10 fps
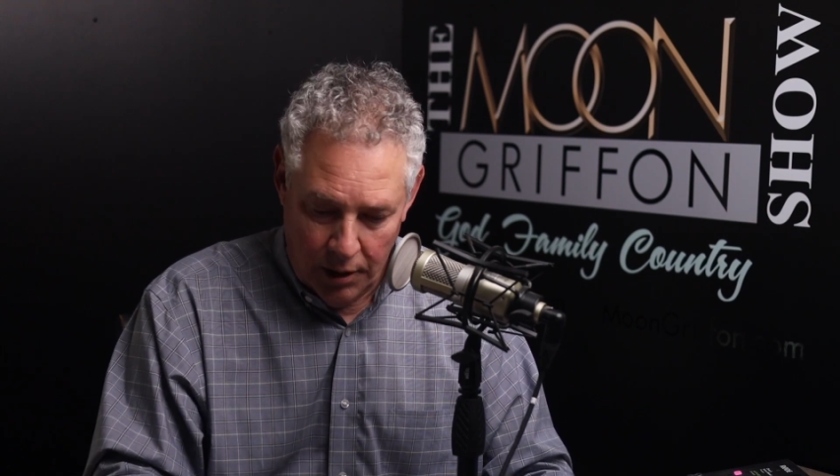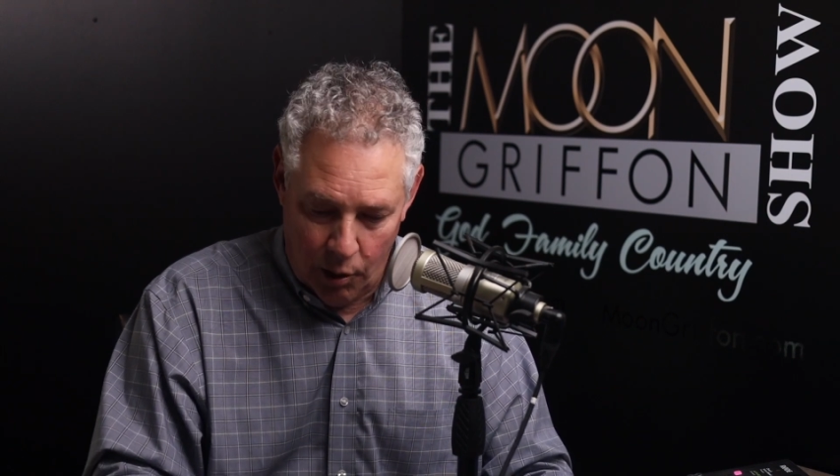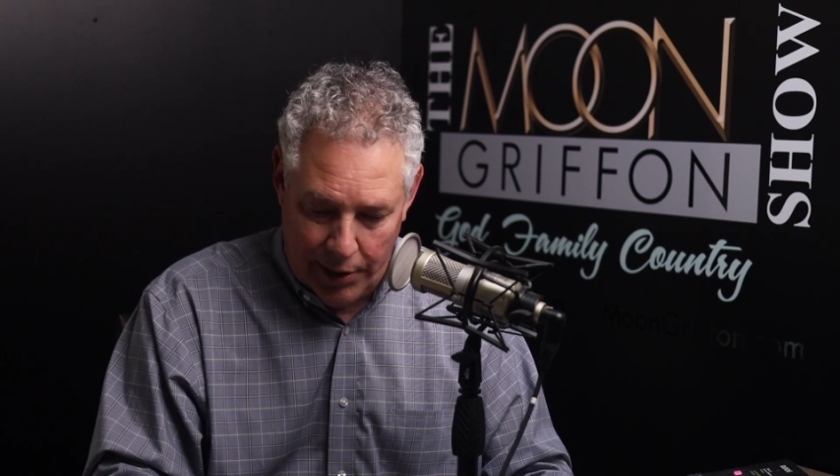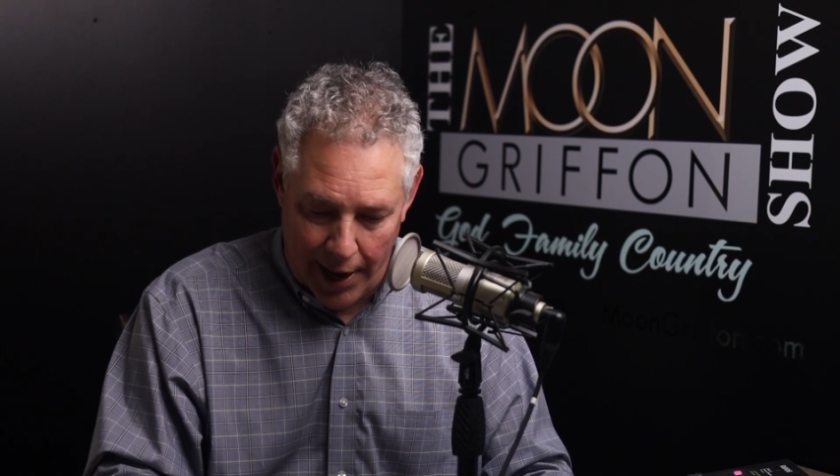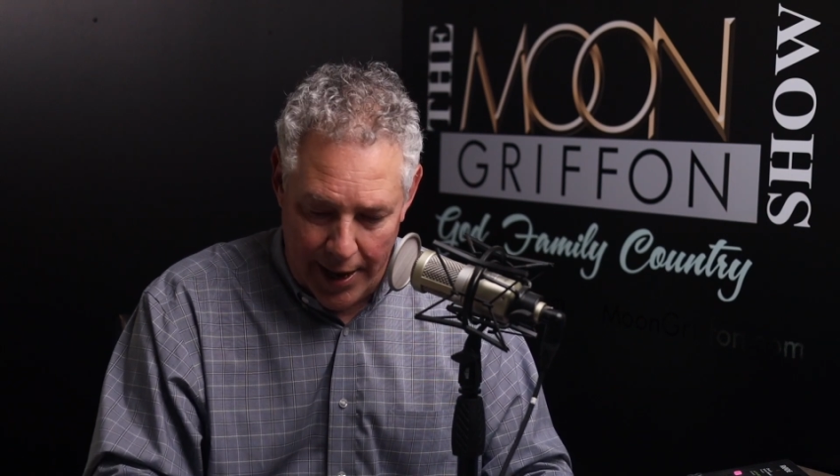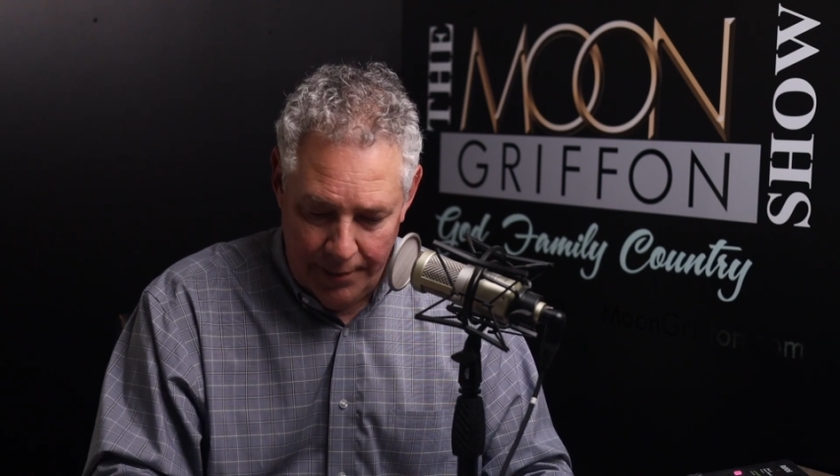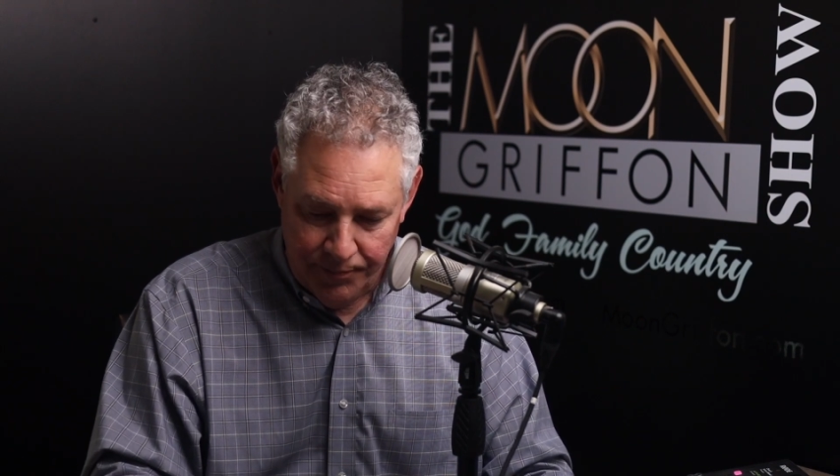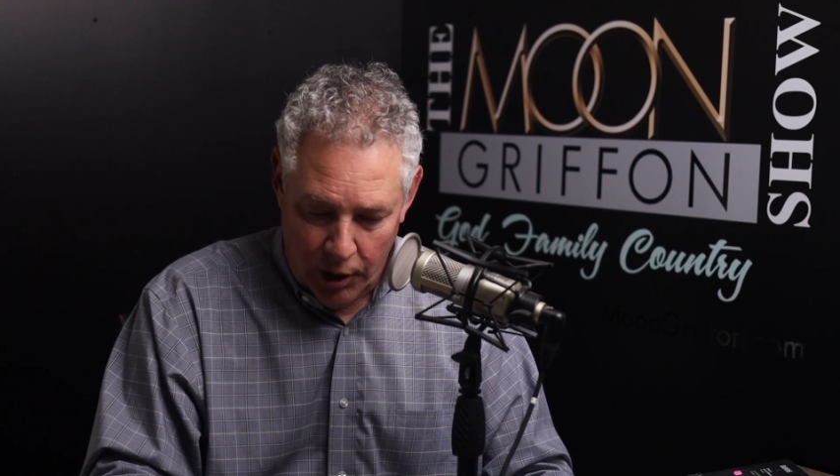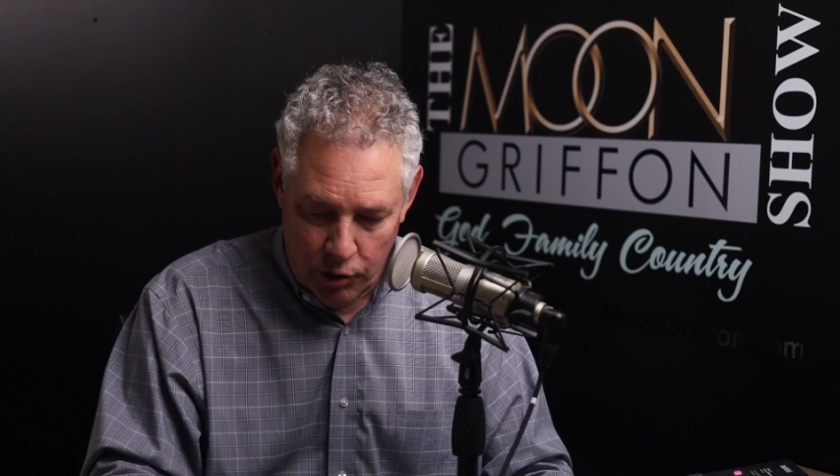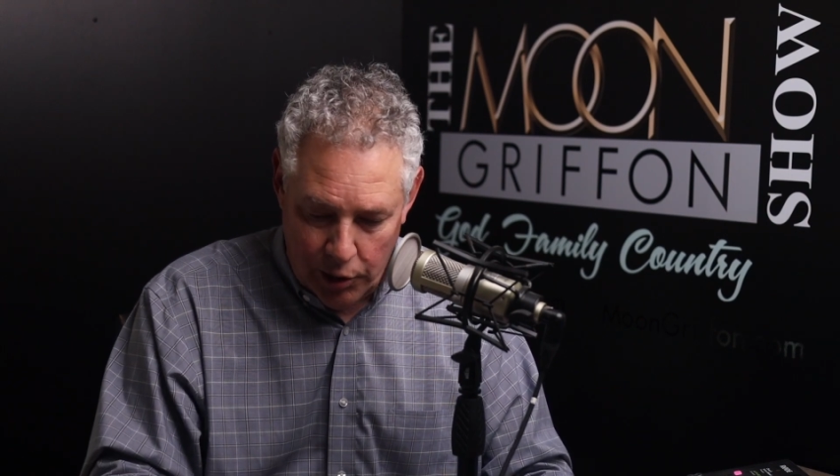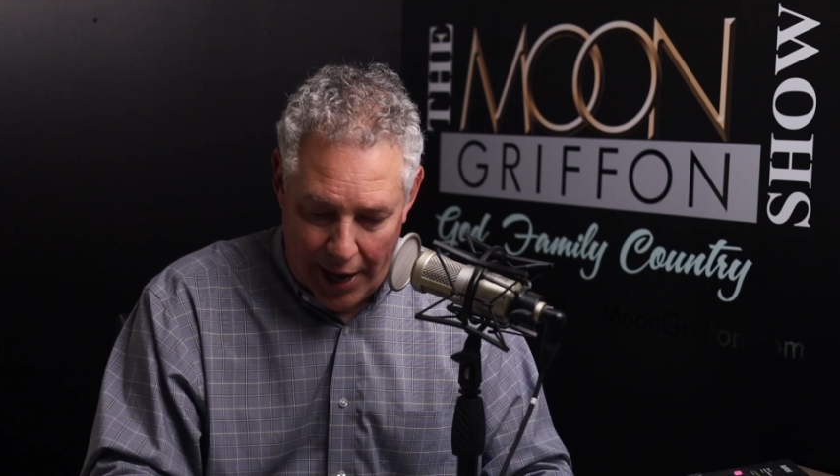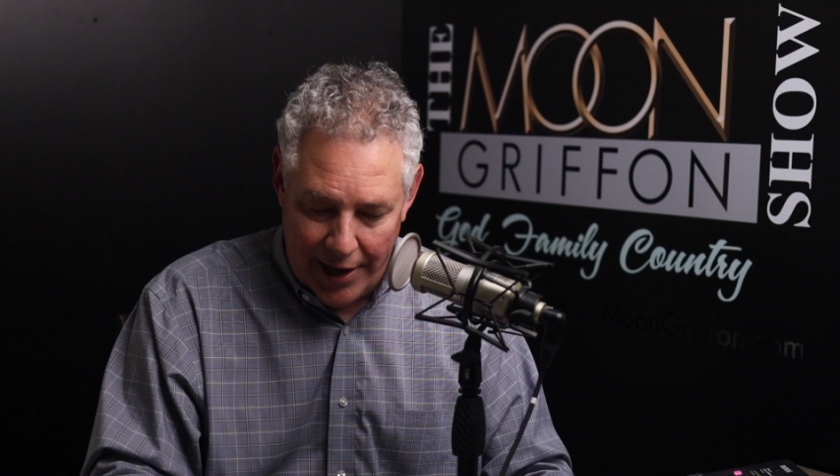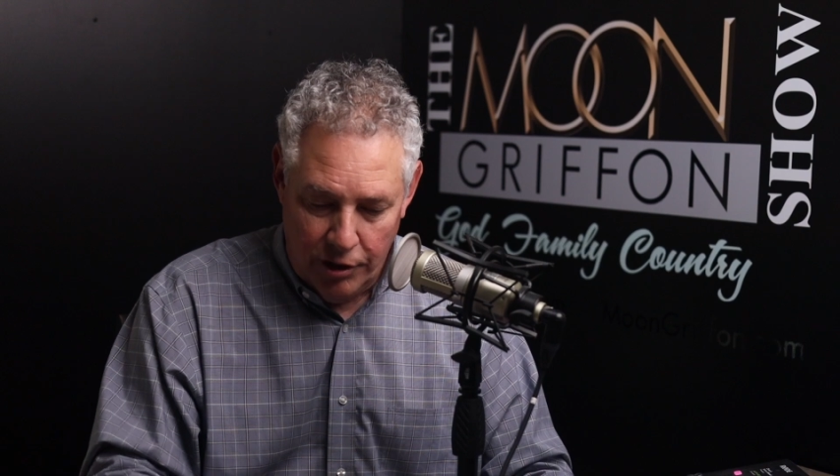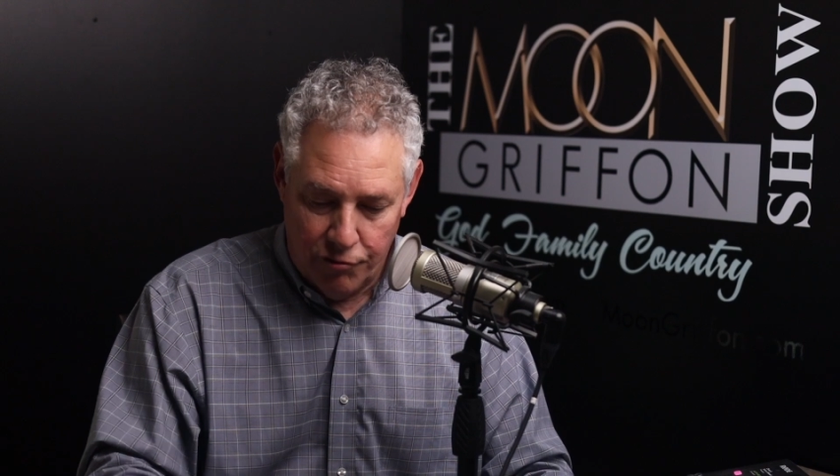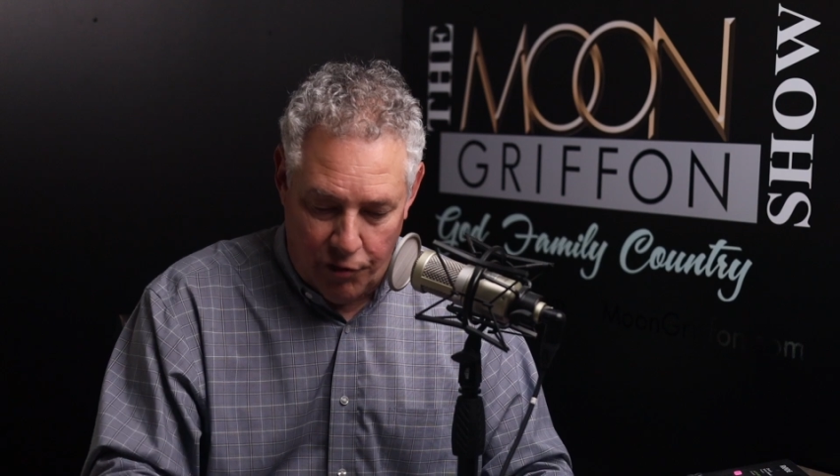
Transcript: Okay? You got